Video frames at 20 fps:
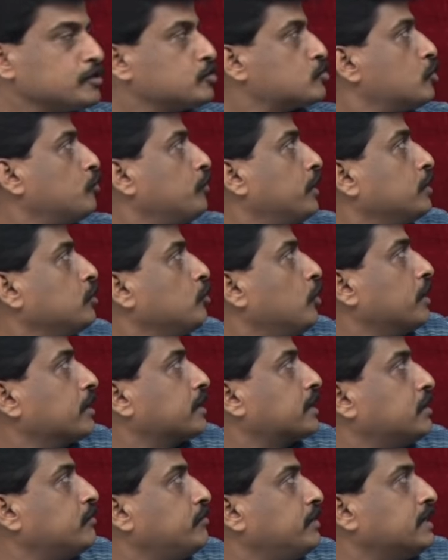So when you are
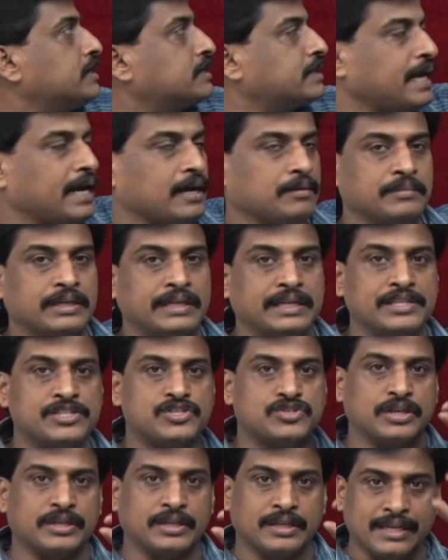giving tab, it
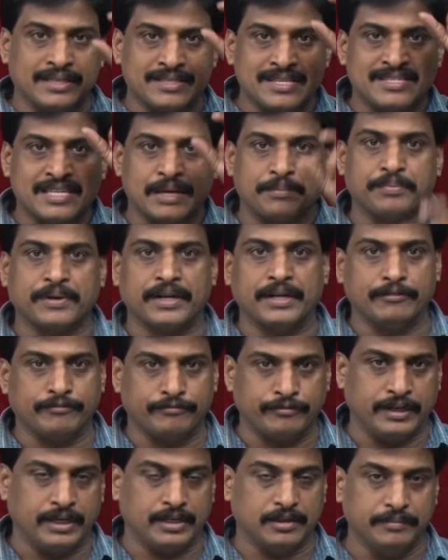is taking as a separate
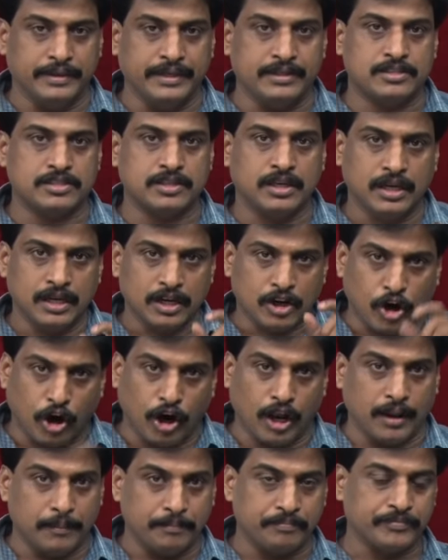field, means
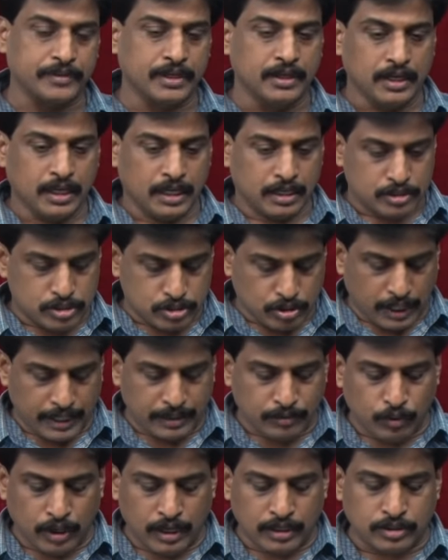column. So
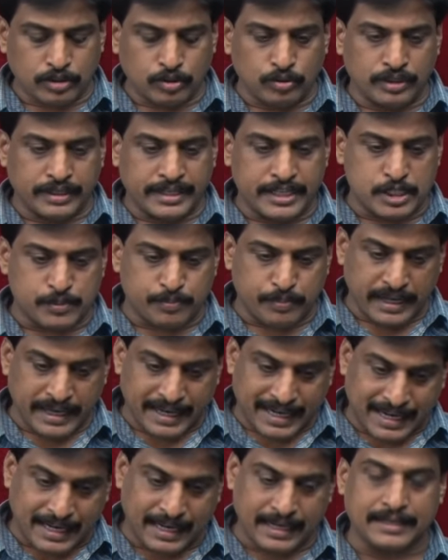I want to
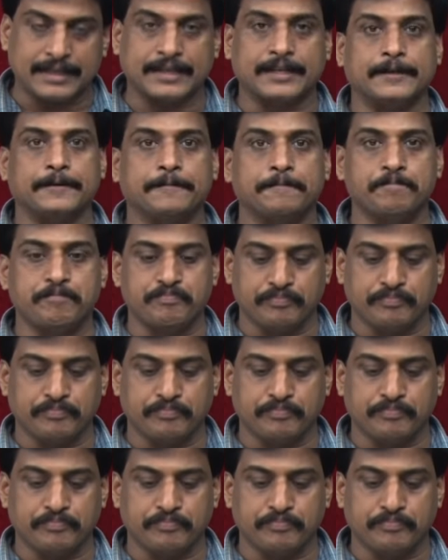display cut -f.